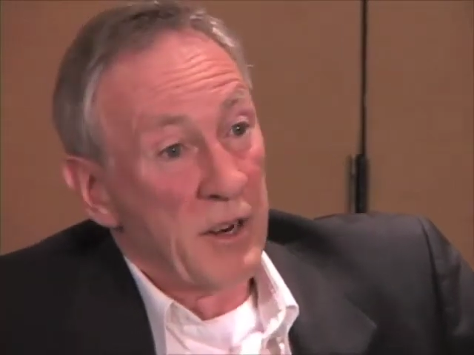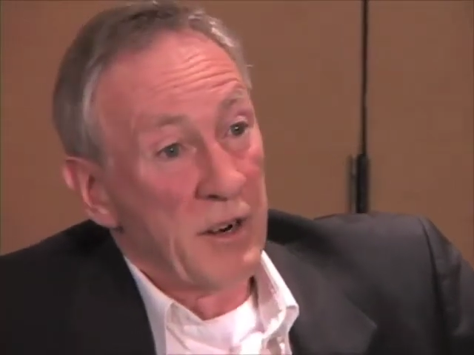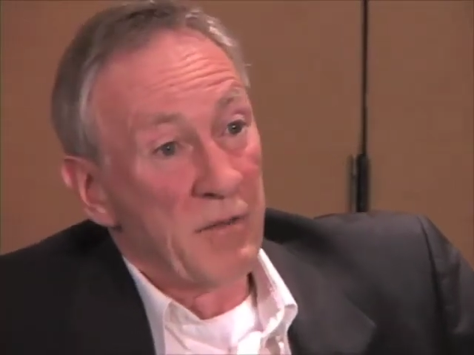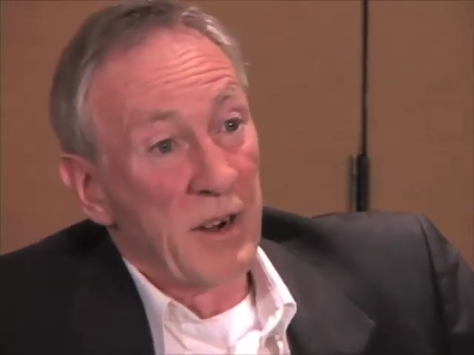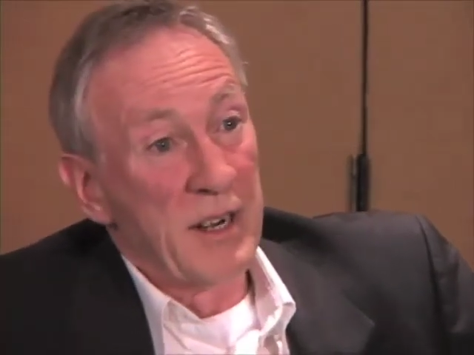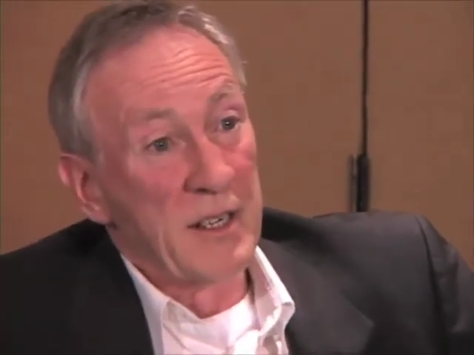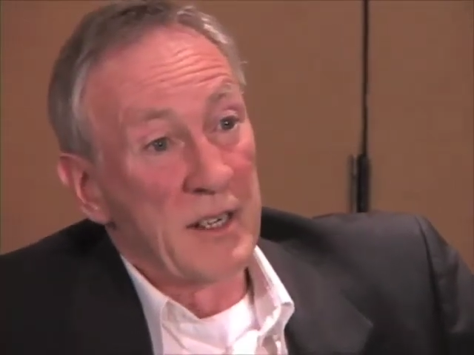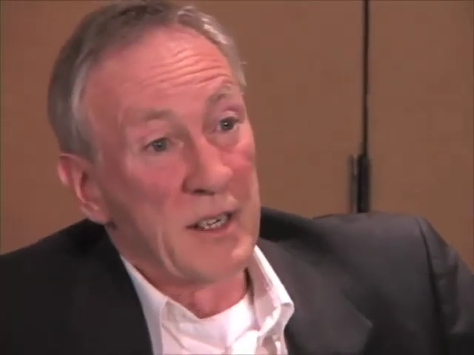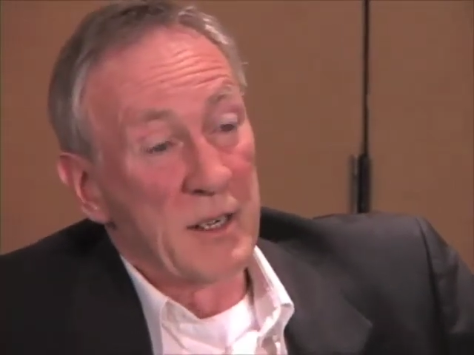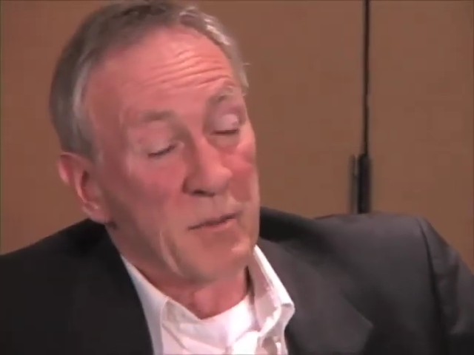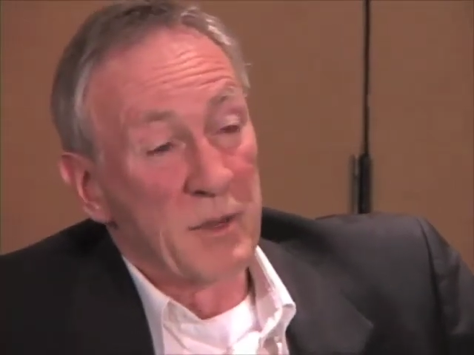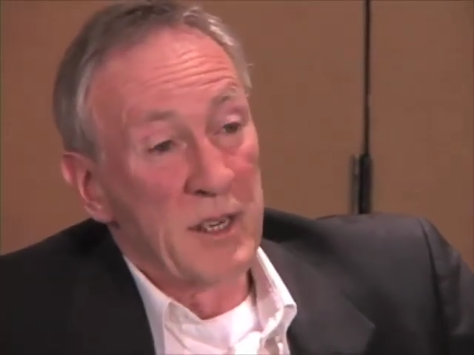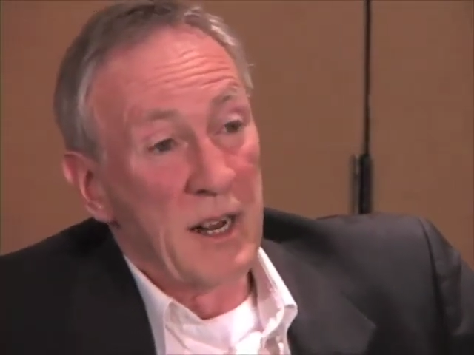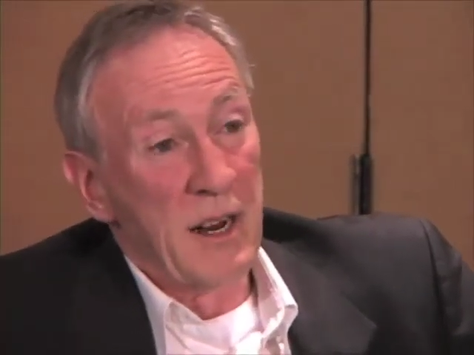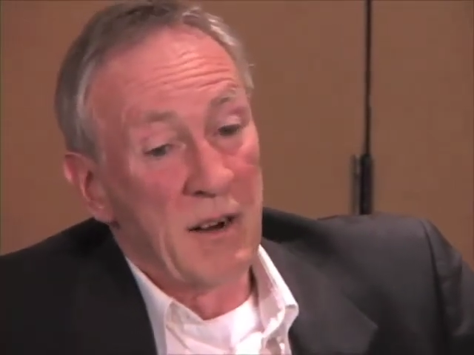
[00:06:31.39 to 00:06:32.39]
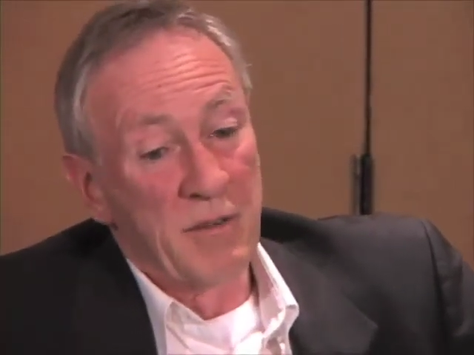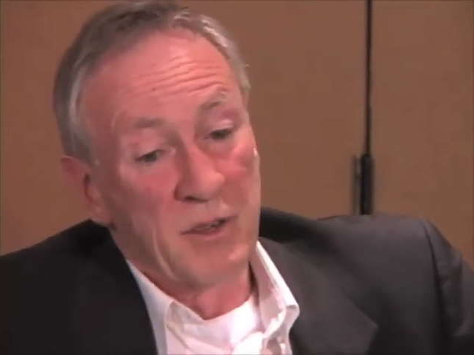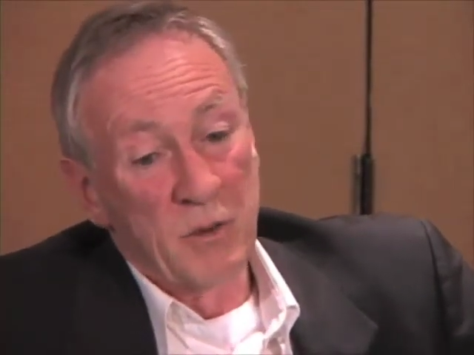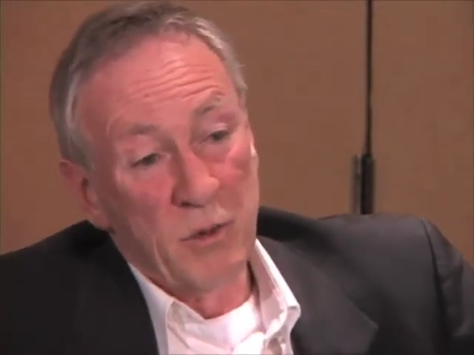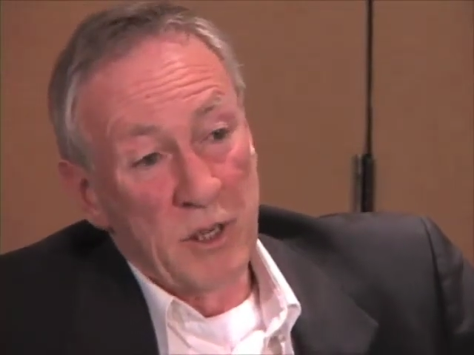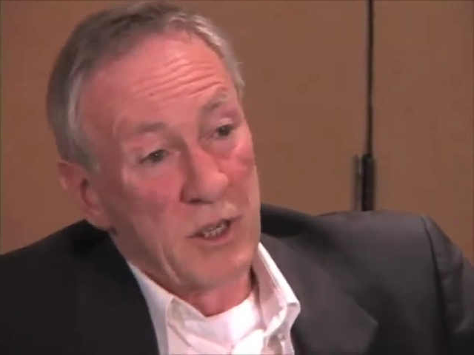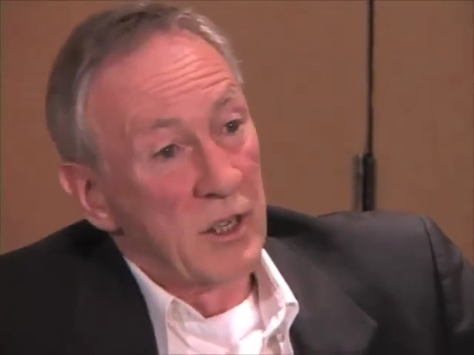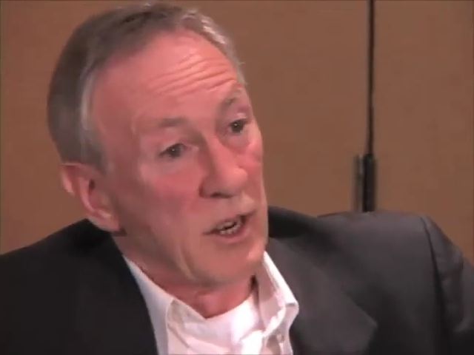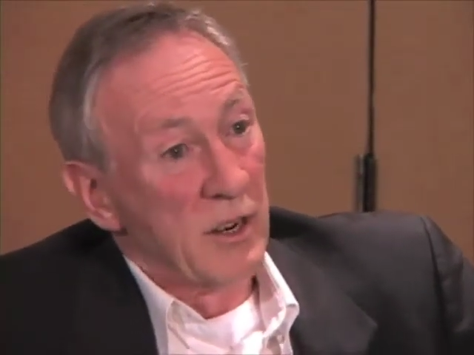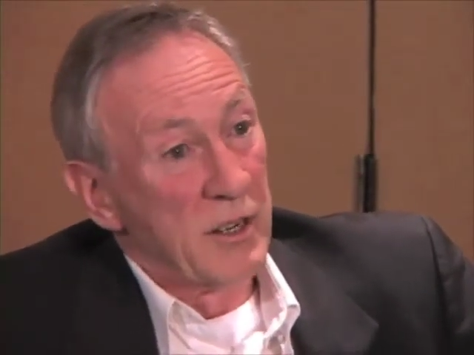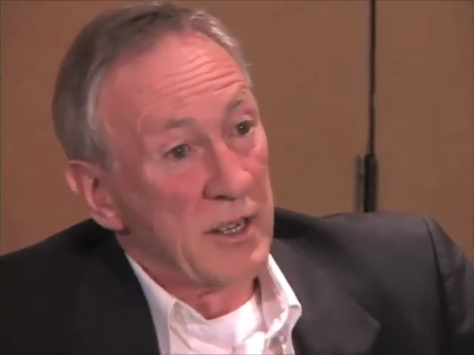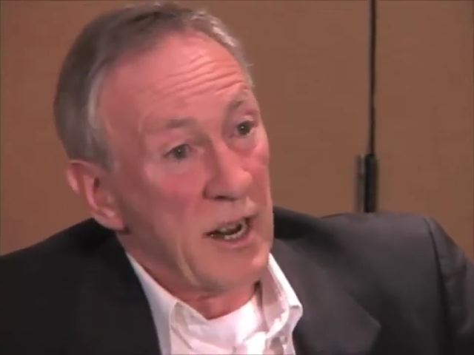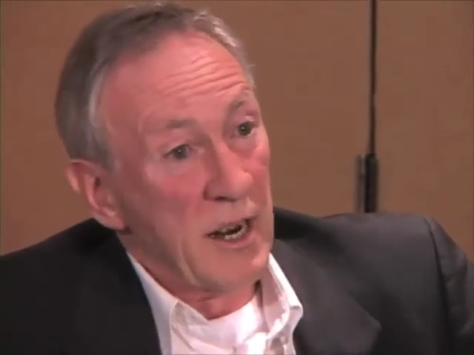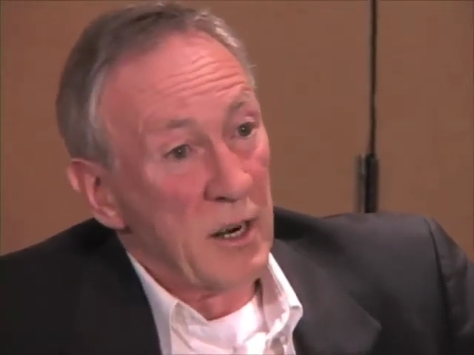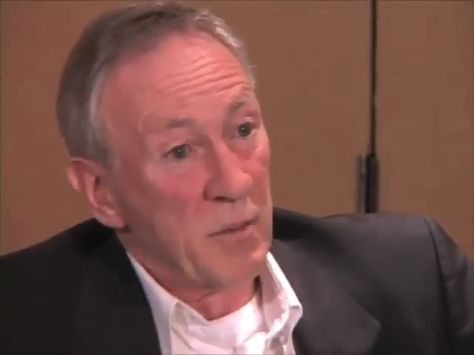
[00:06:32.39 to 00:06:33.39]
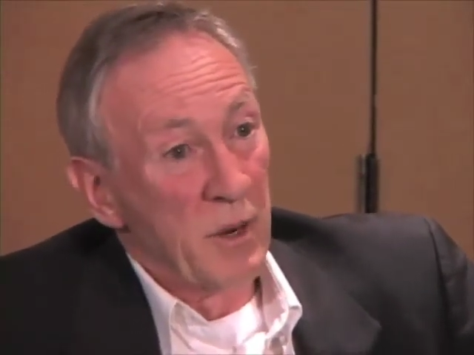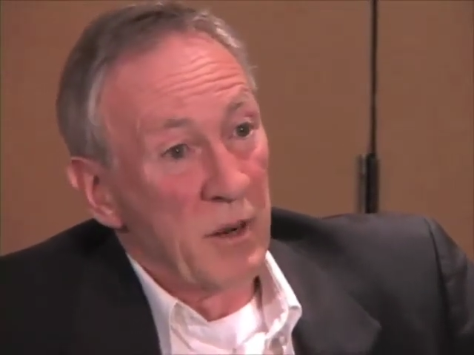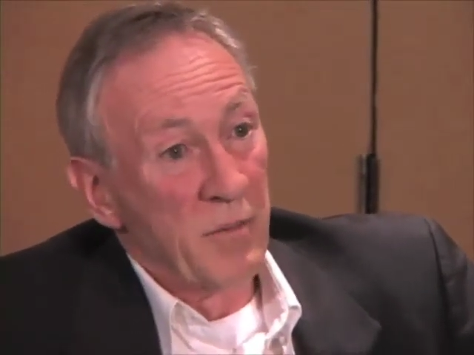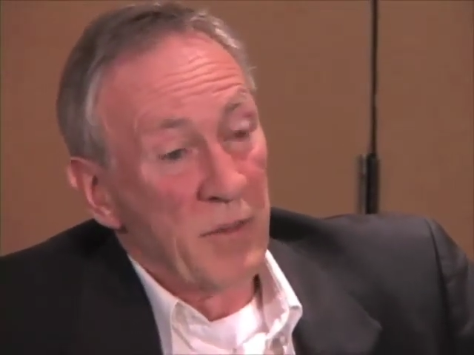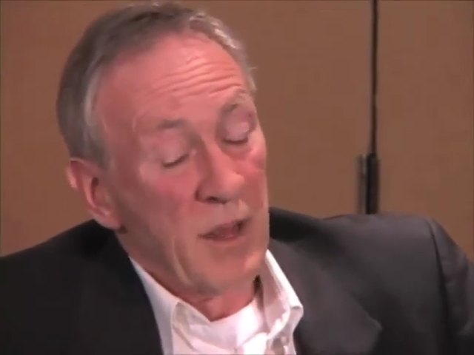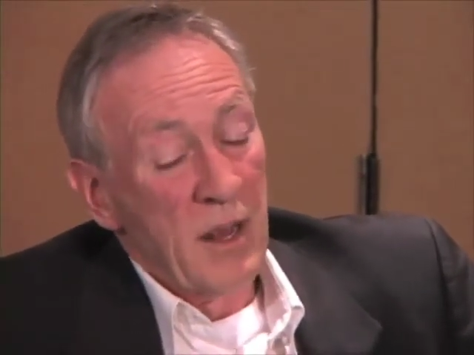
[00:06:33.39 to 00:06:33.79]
devices themselves, which is understandable.